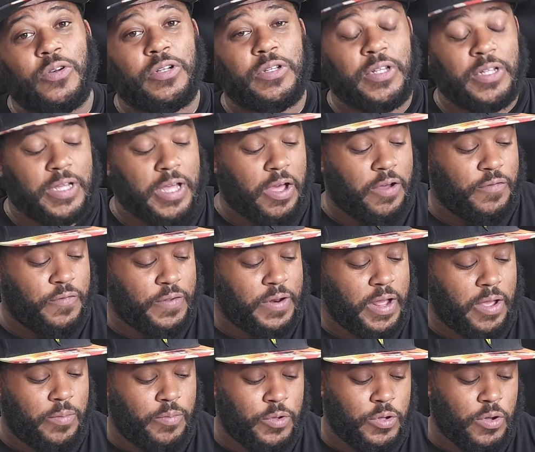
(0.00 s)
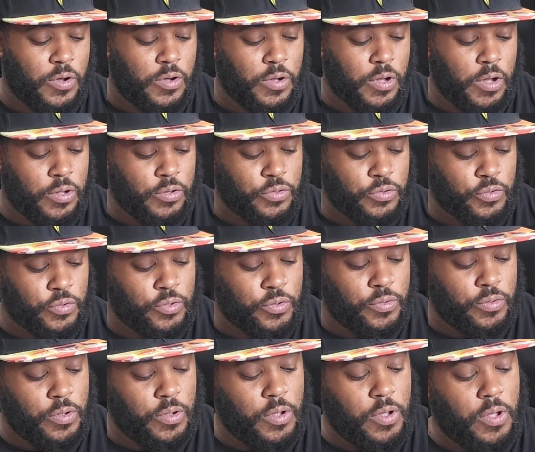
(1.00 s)
the lookout for that. We're going to go through
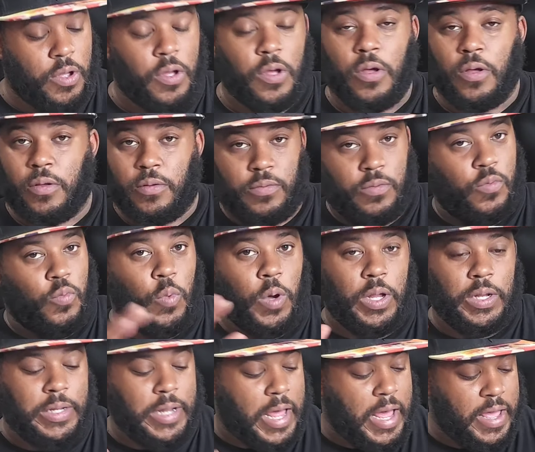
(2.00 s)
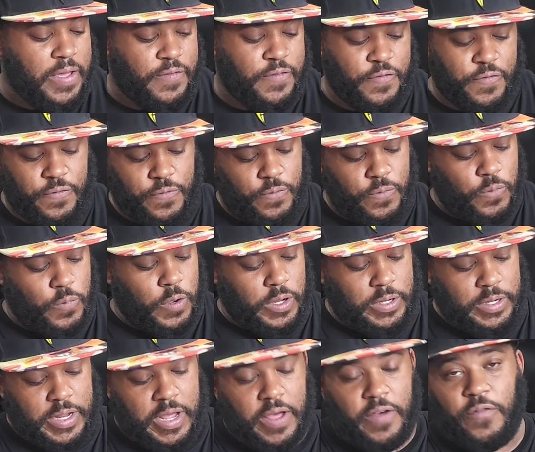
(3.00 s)
one life, one
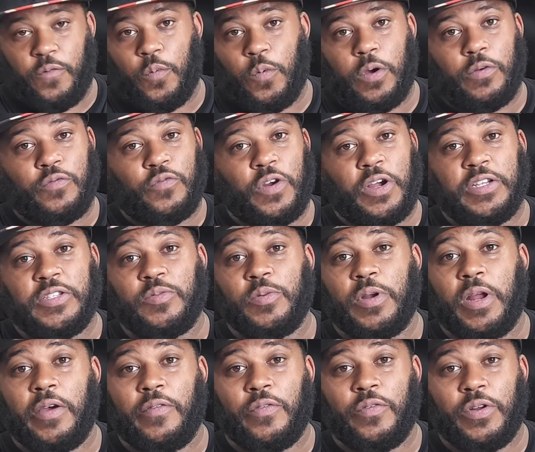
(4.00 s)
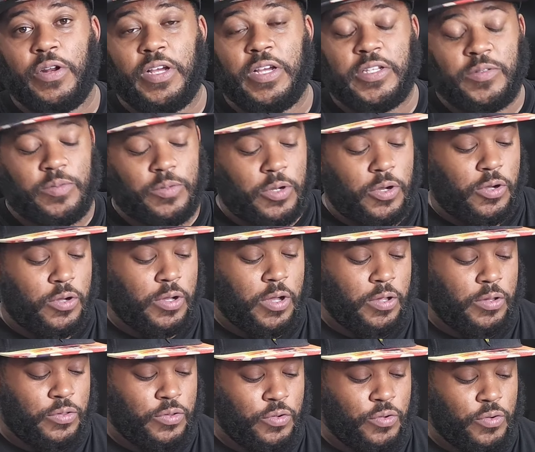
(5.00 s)
death, one race, whatever it is, we're going to go
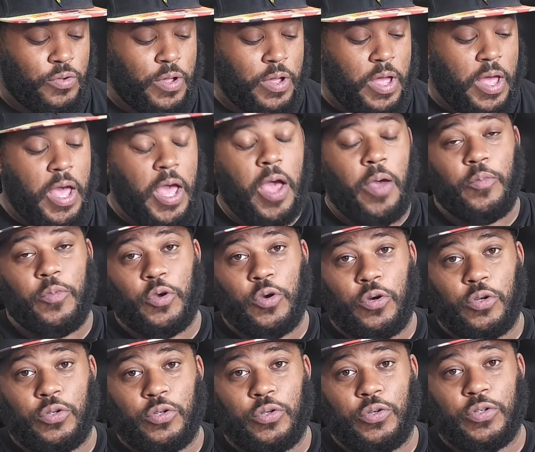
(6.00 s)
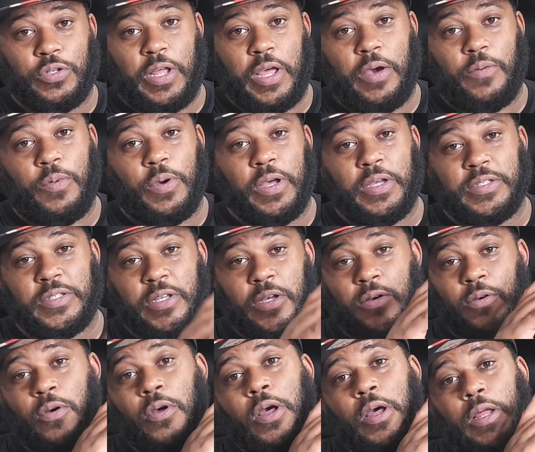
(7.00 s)
through and we're going to do it that way.
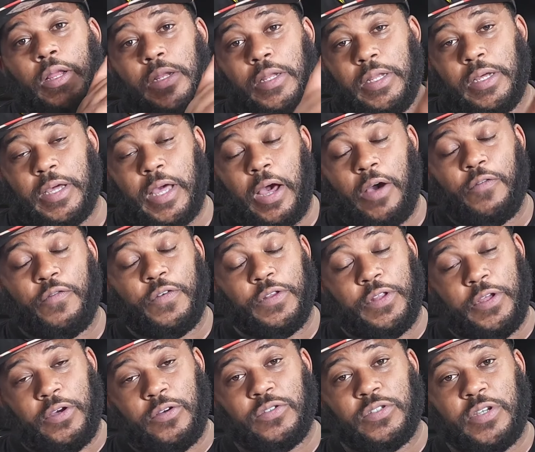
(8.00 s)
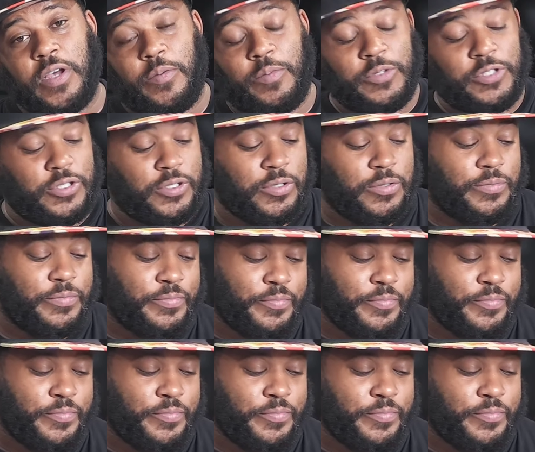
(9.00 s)
So look out for those coming soon.